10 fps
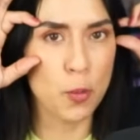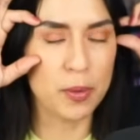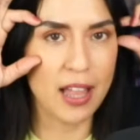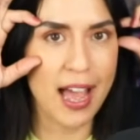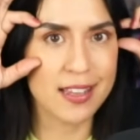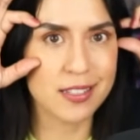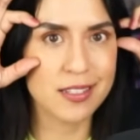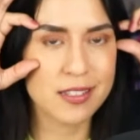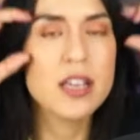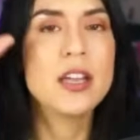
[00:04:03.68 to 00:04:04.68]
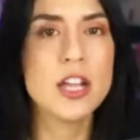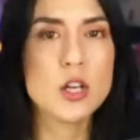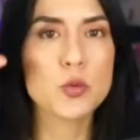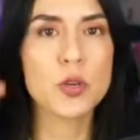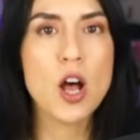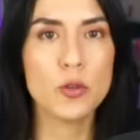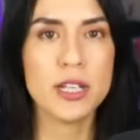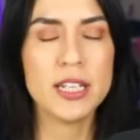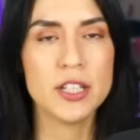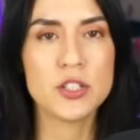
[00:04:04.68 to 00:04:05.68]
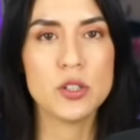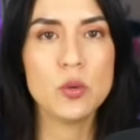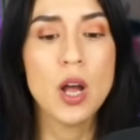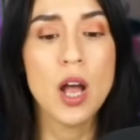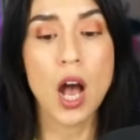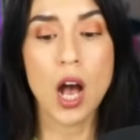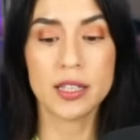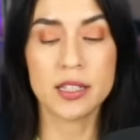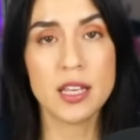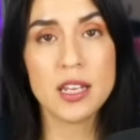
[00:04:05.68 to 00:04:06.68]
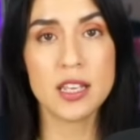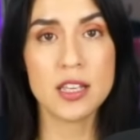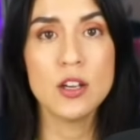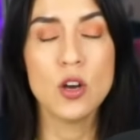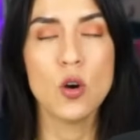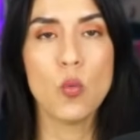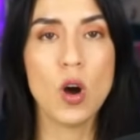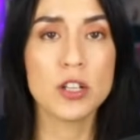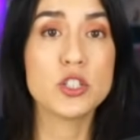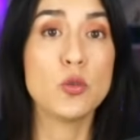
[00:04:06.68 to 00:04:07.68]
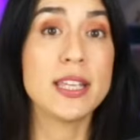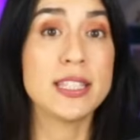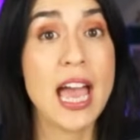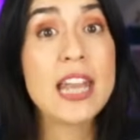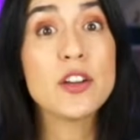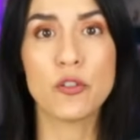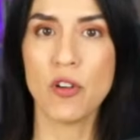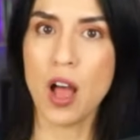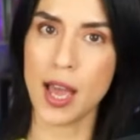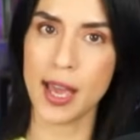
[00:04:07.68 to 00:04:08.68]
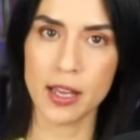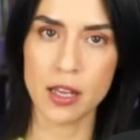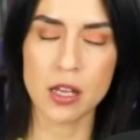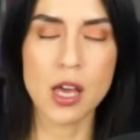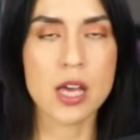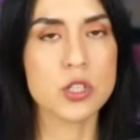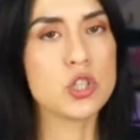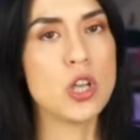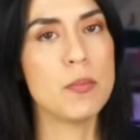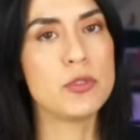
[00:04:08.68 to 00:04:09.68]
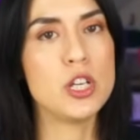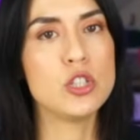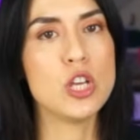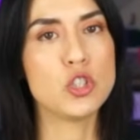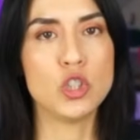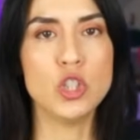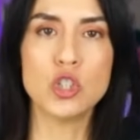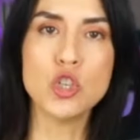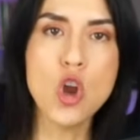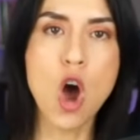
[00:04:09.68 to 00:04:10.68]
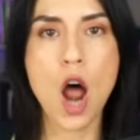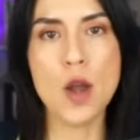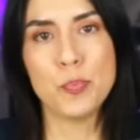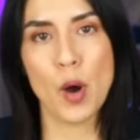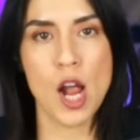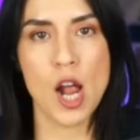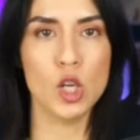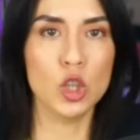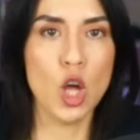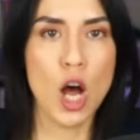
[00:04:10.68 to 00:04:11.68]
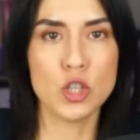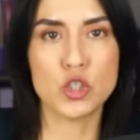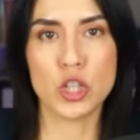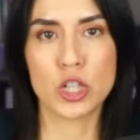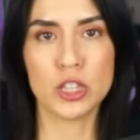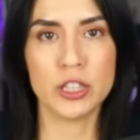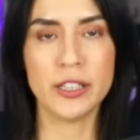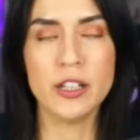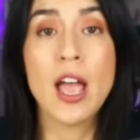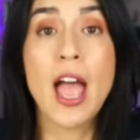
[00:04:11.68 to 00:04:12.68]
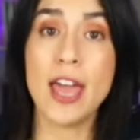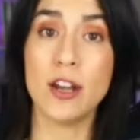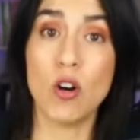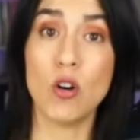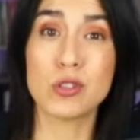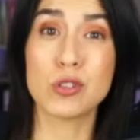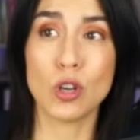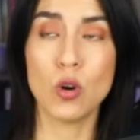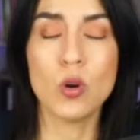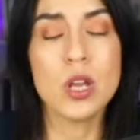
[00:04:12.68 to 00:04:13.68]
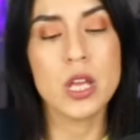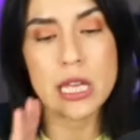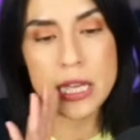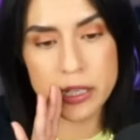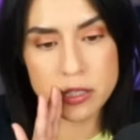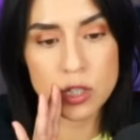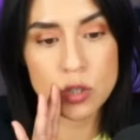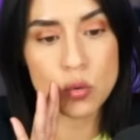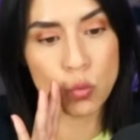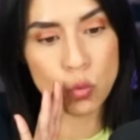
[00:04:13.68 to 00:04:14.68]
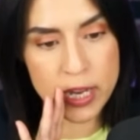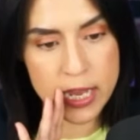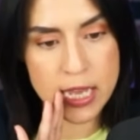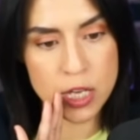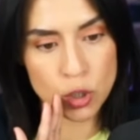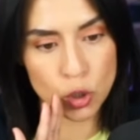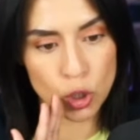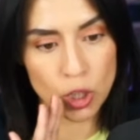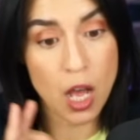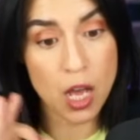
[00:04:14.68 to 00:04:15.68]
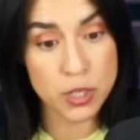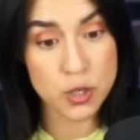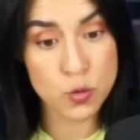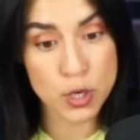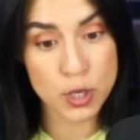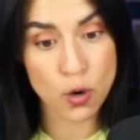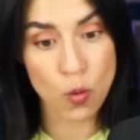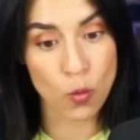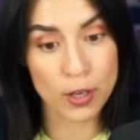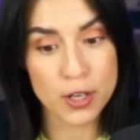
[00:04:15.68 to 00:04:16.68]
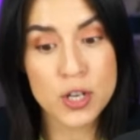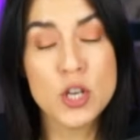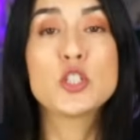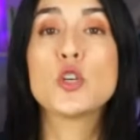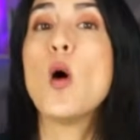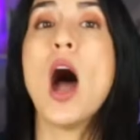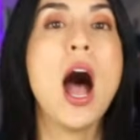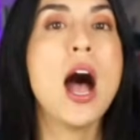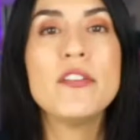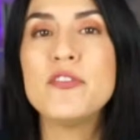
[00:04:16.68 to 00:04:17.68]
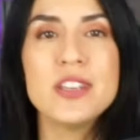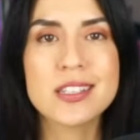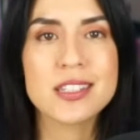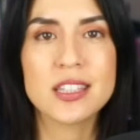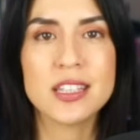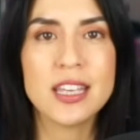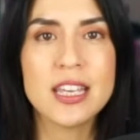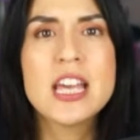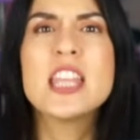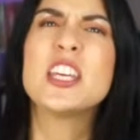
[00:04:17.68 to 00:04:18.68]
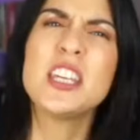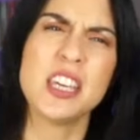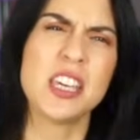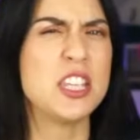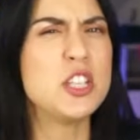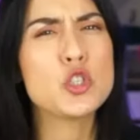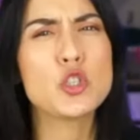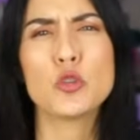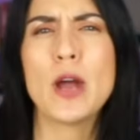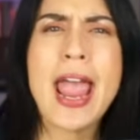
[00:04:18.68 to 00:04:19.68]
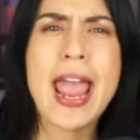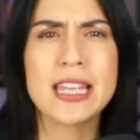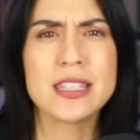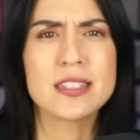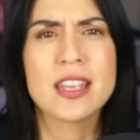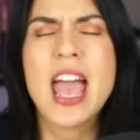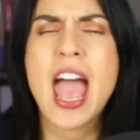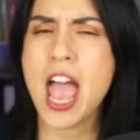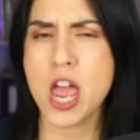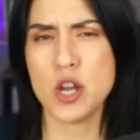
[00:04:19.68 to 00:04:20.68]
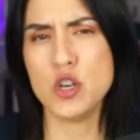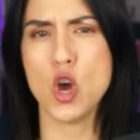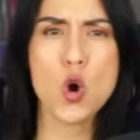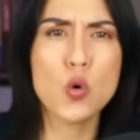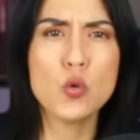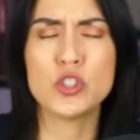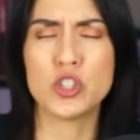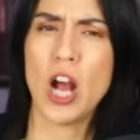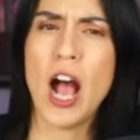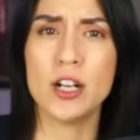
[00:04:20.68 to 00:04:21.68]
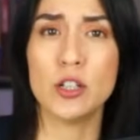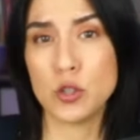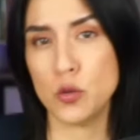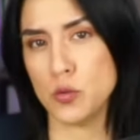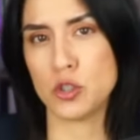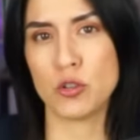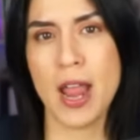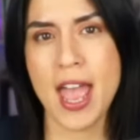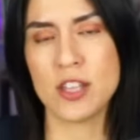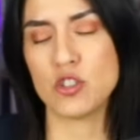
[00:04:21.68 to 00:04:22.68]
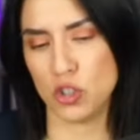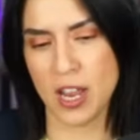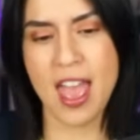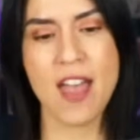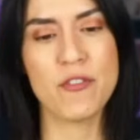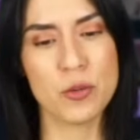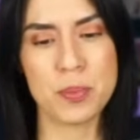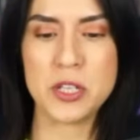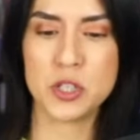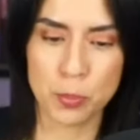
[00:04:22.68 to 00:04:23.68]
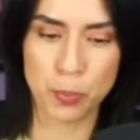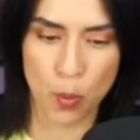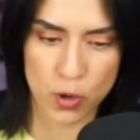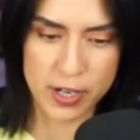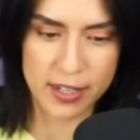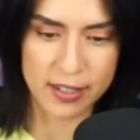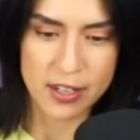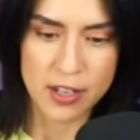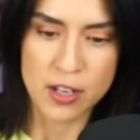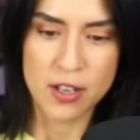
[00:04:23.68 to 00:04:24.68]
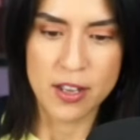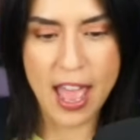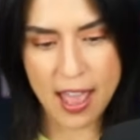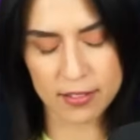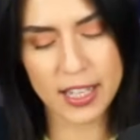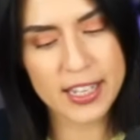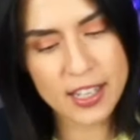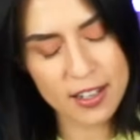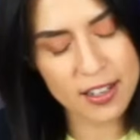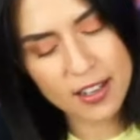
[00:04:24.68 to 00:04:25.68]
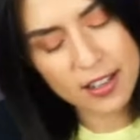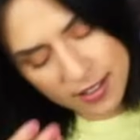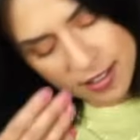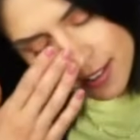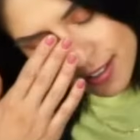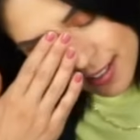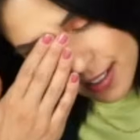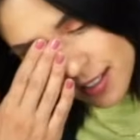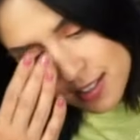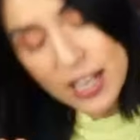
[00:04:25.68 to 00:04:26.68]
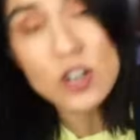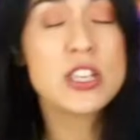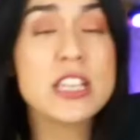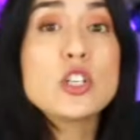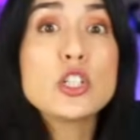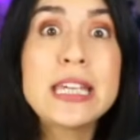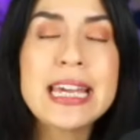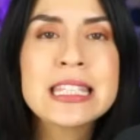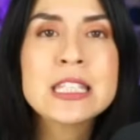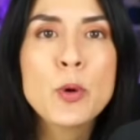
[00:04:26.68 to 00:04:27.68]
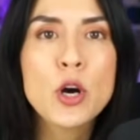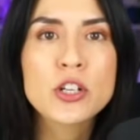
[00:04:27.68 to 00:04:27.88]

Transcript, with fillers: glasses. Here's what I'll read into a kitty wants to identify as something that she's not biologically and also isn't real, a unicorn. So obviously the kitty's trans and no child who's trans should ever be supported. Like Senator, these are kids' Ooh. books.